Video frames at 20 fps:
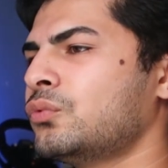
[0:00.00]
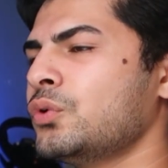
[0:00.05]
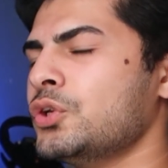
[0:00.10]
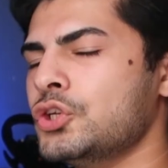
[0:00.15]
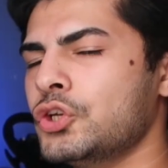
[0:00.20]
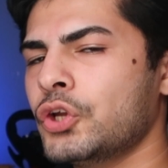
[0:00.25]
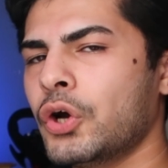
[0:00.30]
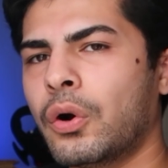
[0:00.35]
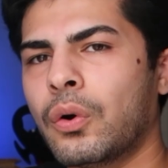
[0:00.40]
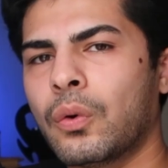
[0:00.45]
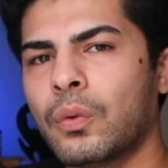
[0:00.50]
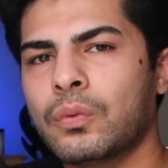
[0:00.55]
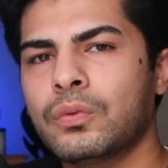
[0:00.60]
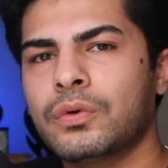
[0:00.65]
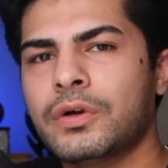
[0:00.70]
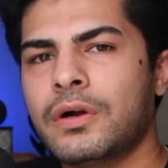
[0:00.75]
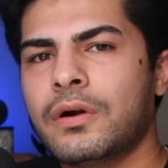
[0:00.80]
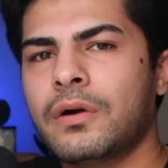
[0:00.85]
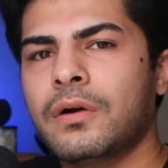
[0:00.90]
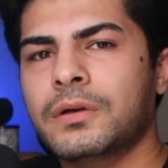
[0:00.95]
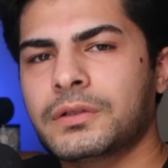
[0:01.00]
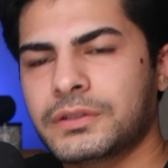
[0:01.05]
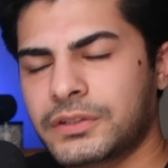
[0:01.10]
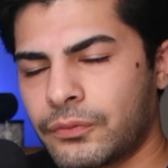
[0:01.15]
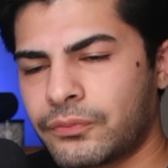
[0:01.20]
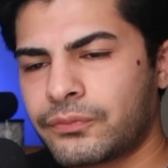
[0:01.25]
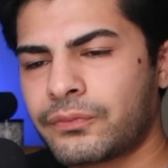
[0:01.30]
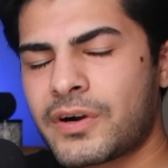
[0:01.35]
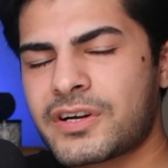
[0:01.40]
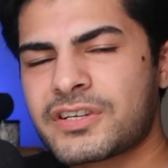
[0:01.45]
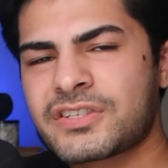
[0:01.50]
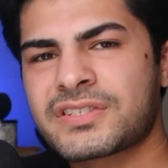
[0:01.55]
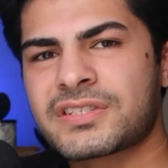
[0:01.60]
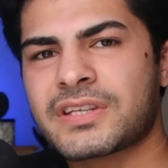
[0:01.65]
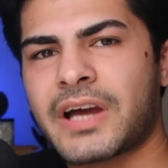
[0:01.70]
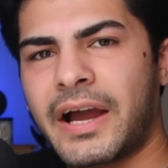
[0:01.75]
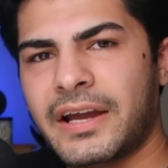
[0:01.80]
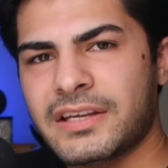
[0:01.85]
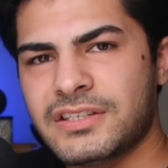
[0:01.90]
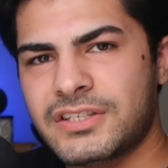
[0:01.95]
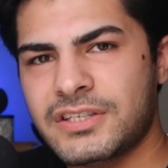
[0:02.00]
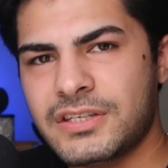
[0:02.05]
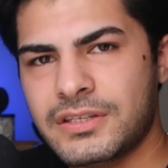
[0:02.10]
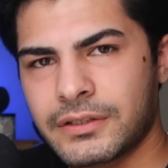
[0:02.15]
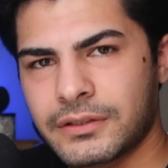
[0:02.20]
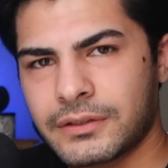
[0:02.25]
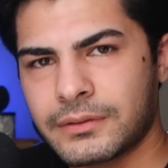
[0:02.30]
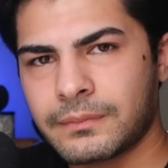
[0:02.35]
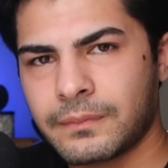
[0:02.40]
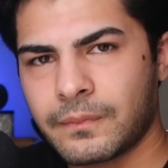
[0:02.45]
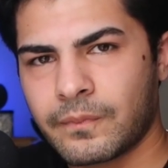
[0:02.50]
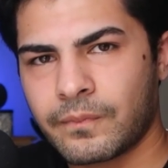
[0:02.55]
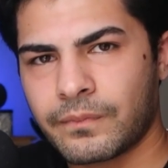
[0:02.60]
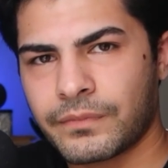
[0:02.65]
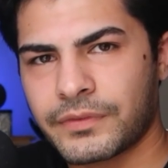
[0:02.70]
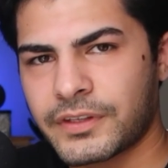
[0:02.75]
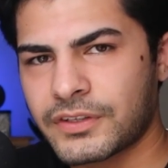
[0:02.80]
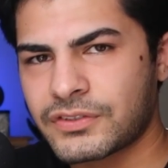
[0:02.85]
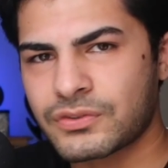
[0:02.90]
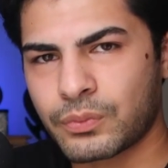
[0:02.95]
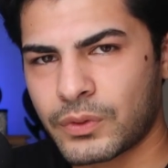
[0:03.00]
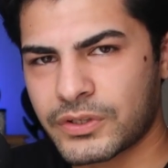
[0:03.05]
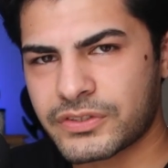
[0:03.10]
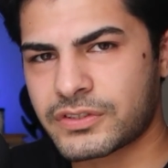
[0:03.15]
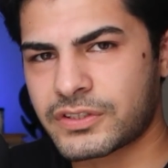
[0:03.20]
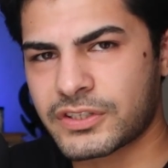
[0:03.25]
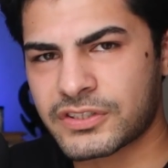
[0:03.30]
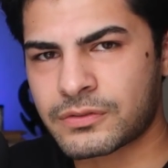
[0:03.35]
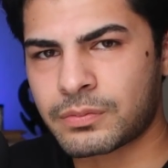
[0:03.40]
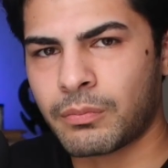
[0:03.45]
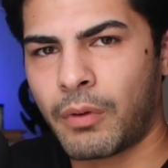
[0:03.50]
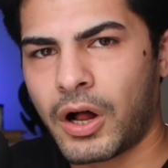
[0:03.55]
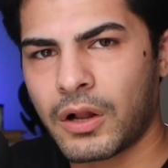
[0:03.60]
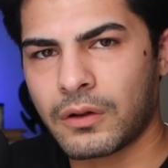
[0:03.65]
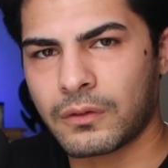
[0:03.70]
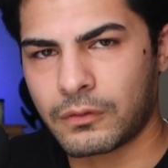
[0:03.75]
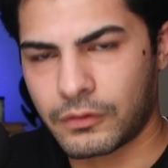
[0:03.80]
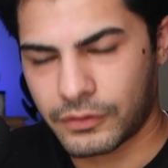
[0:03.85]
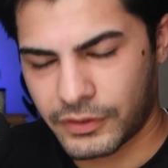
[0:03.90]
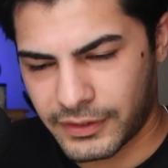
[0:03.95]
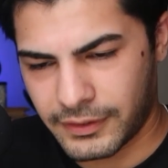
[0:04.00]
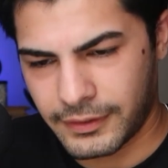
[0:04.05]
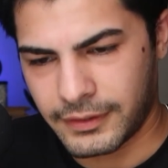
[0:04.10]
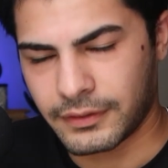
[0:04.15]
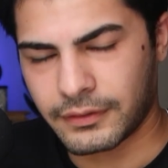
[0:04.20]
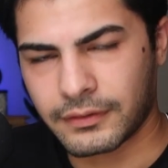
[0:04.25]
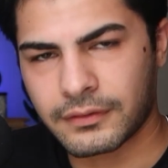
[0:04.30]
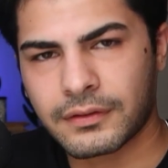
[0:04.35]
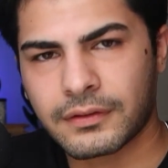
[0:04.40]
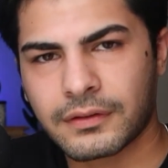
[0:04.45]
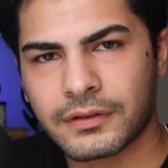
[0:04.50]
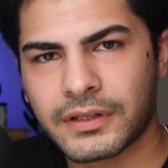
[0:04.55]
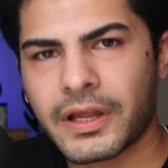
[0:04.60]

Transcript: we know the first idea, this was the small thing.